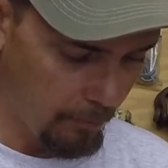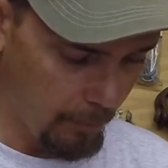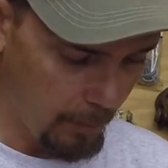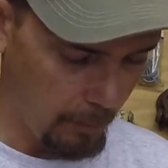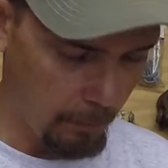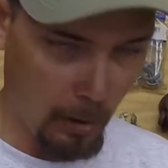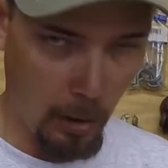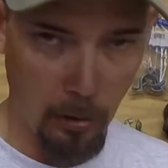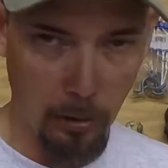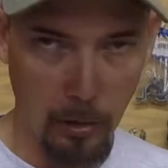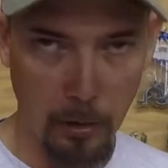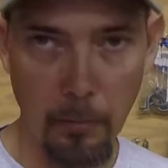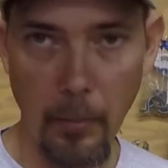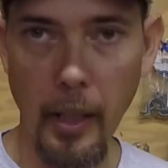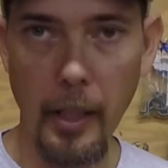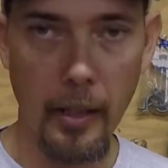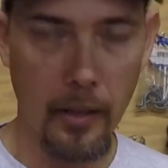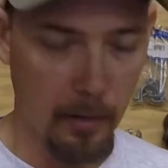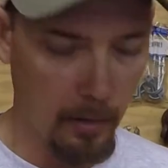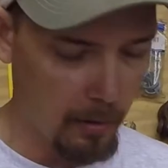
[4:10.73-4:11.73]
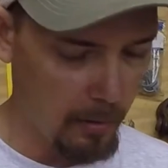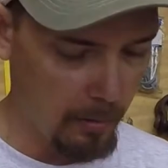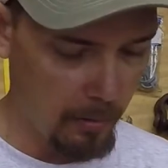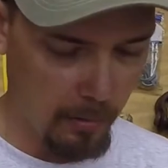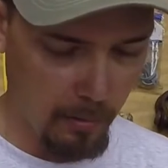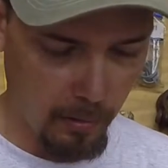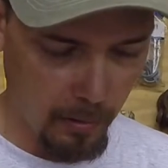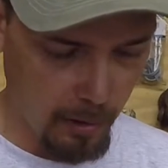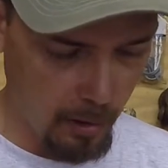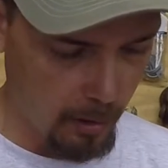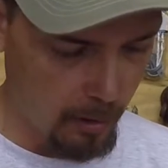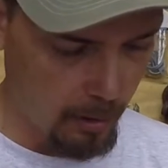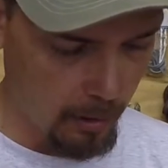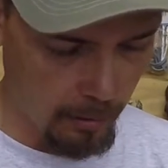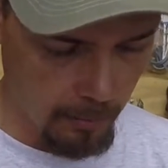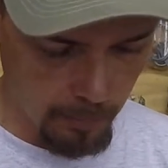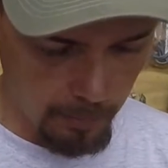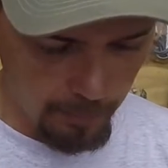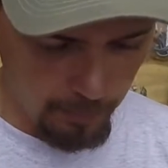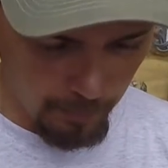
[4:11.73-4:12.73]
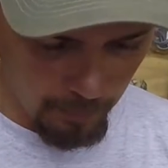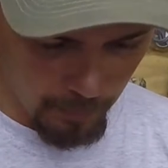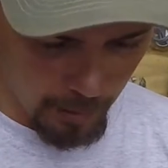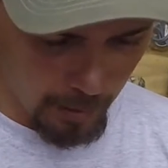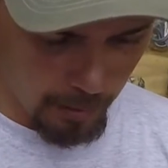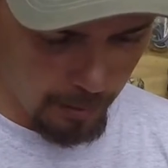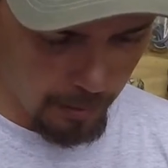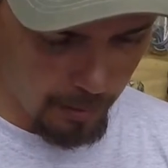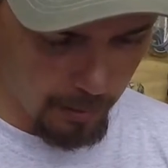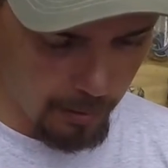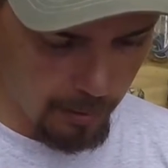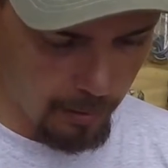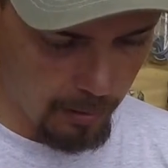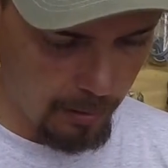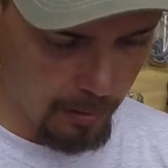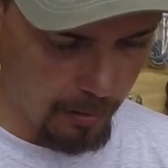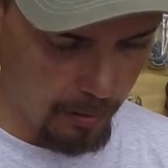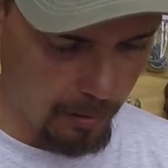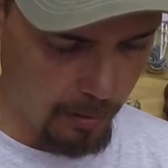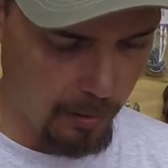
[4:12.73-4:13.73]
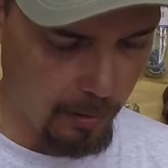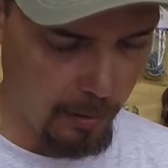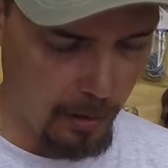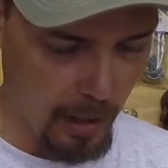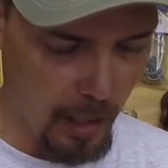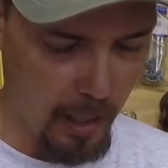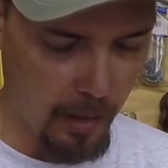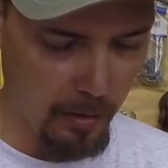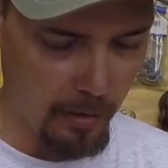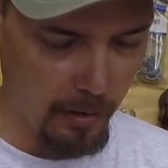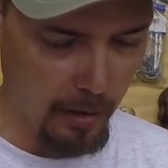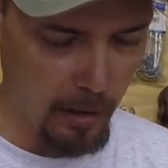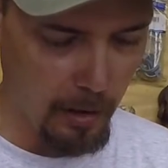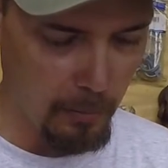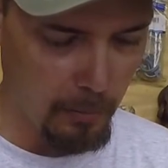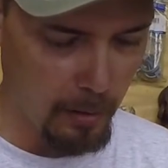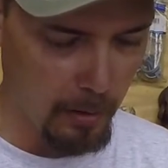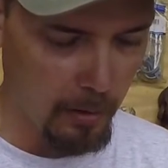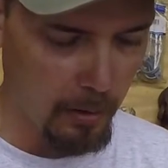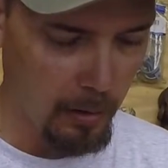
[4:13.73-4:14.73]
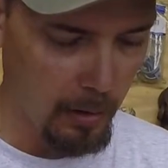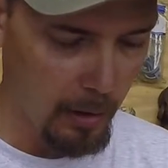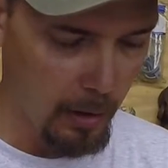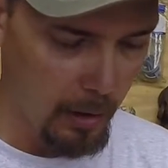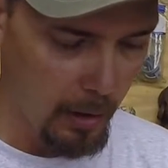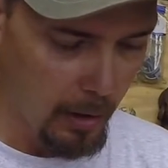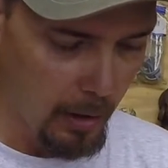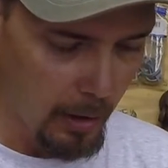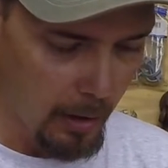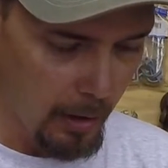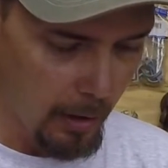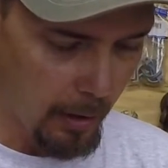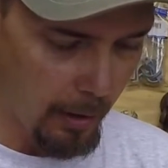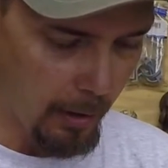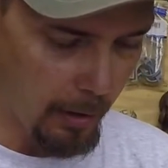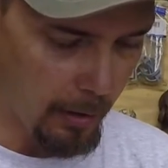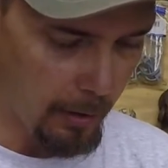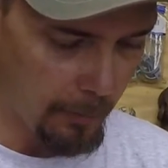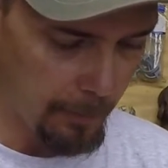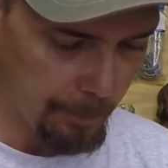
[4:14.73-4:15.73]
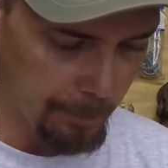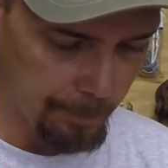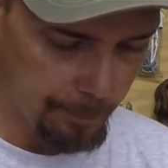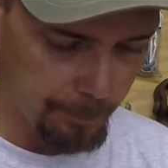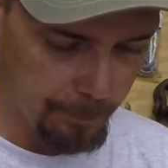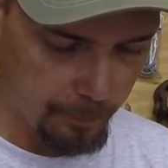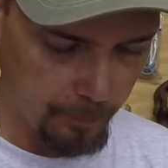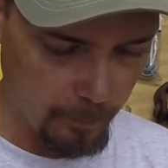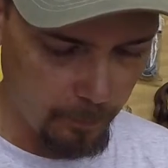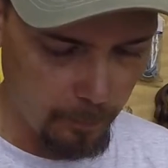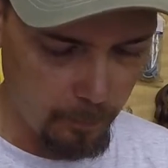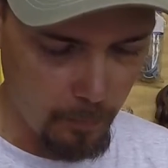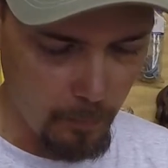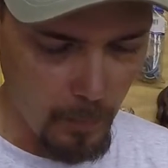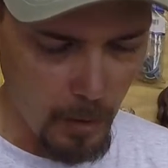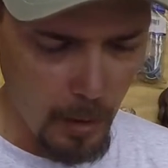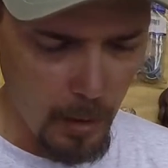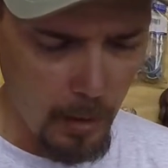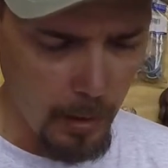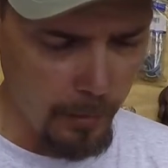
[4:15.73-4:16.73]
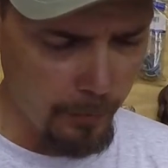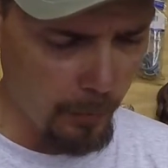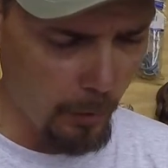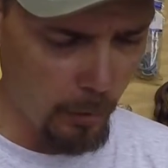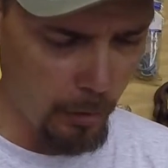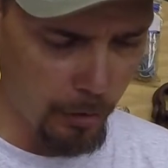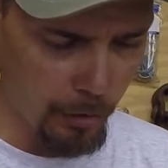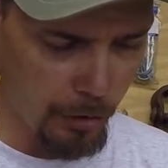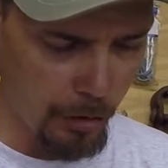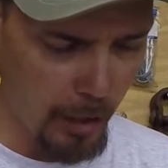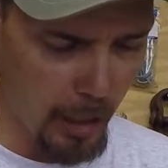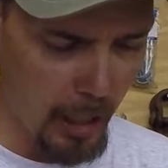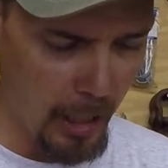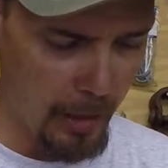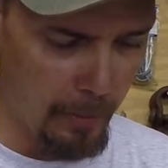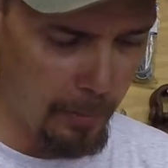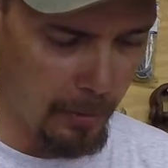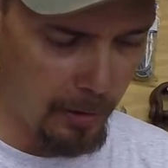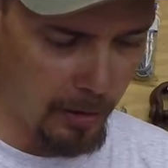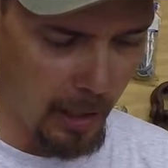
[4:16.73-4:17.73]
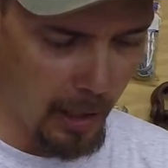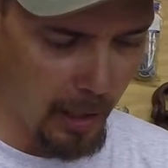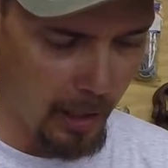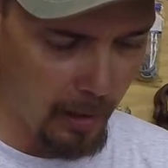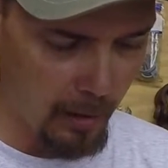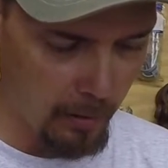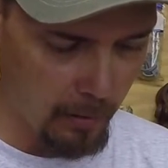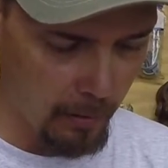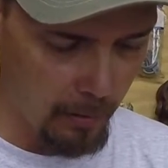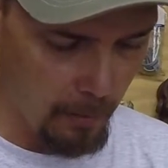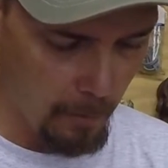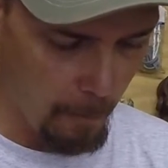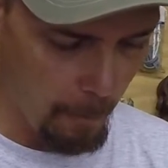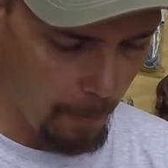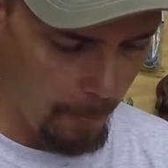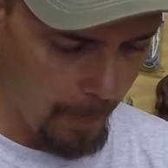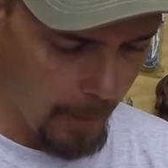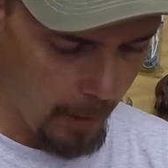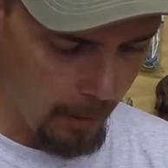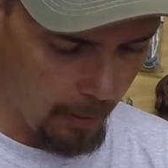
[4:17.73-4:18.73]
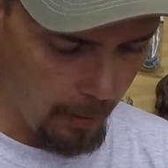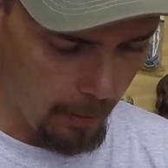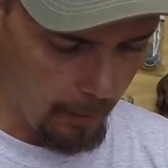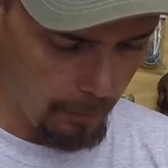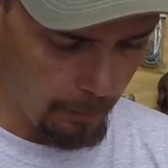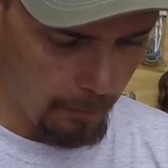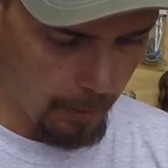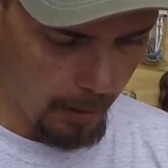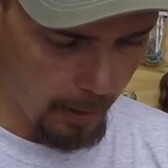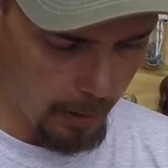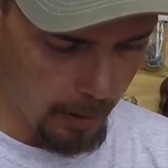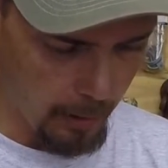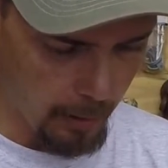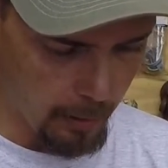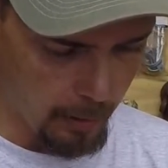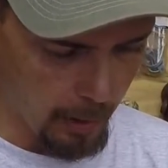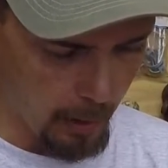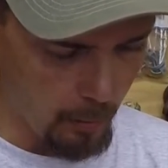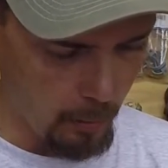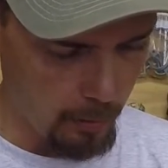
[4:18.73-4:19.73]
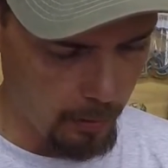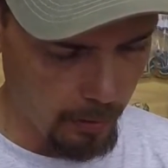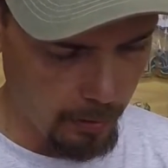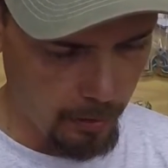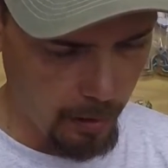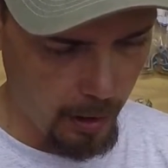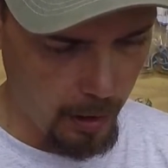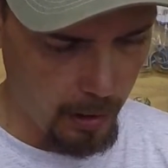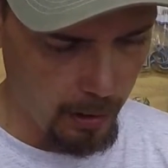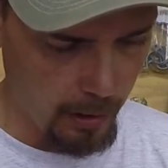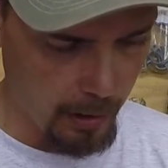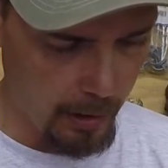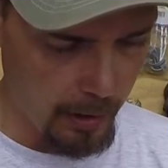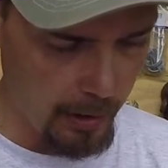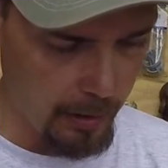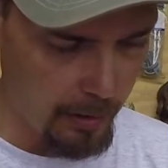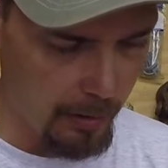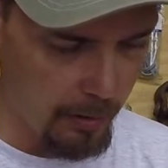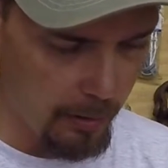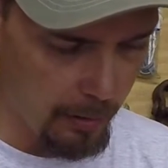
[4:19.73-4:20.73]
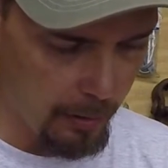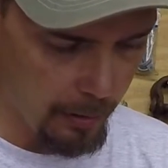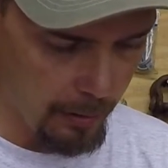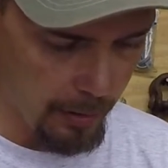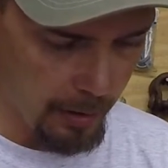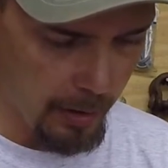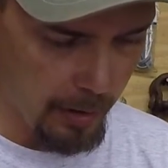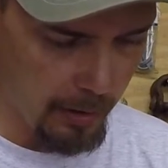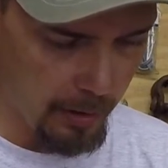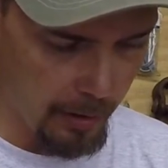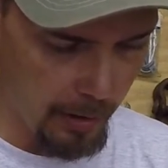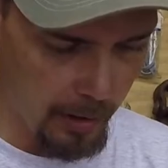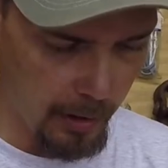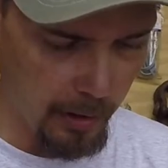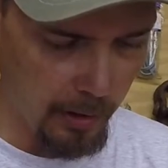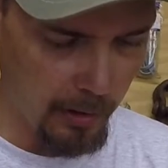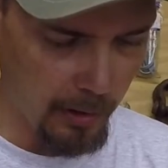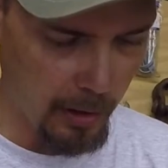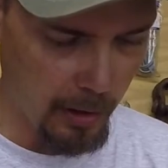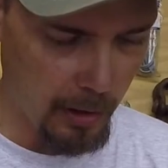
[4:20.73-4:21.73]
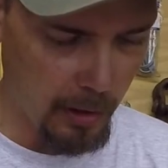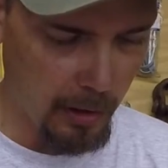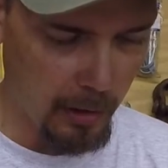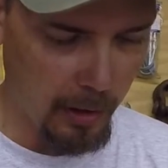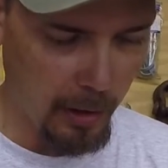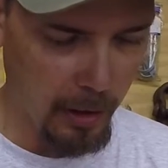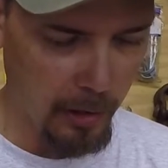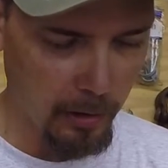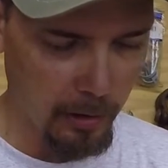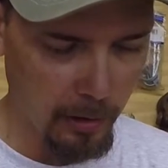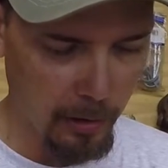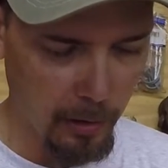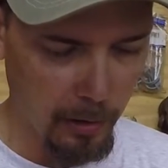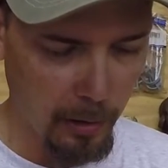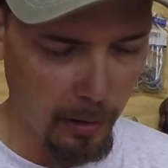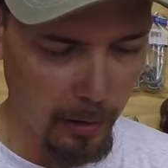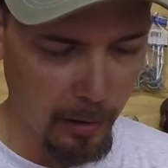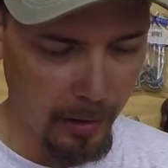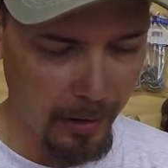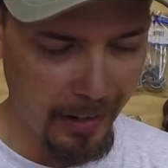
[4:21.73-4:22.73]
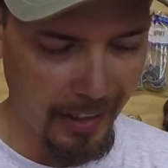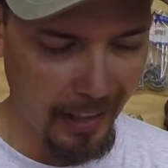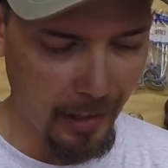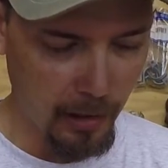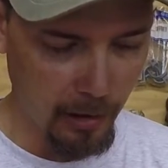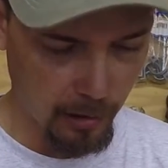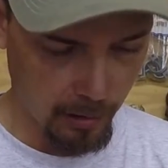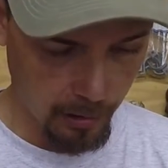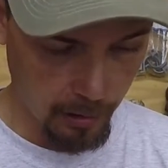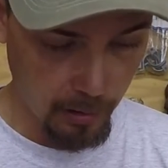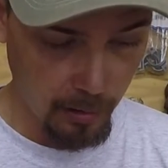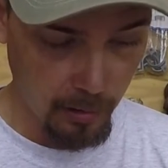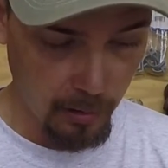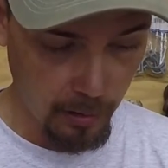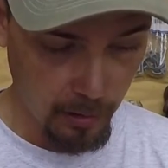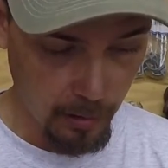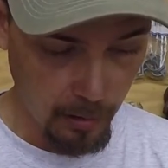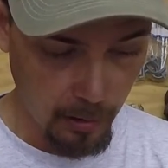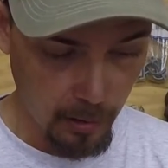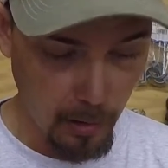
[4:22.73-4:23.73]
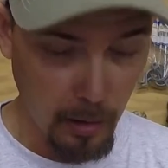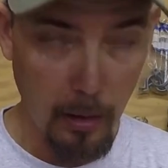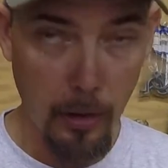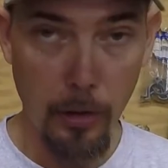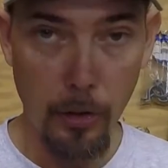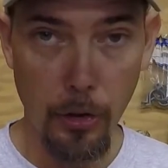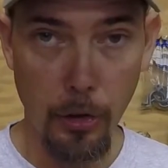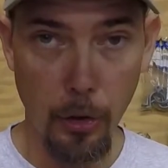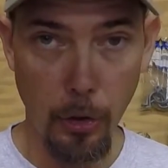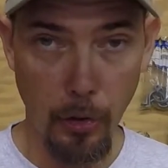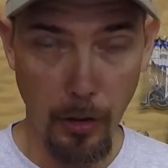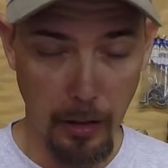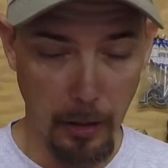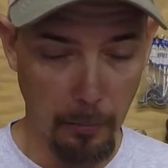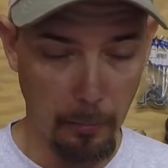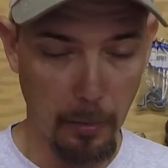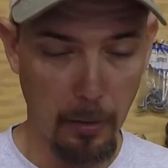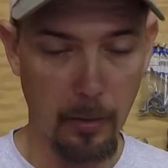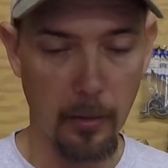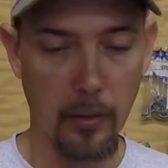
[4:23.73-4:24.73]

Berkeley makes some. This is kind of similar as far as shape, style. But I want to try these. This is the Killer Dealer Shrimp.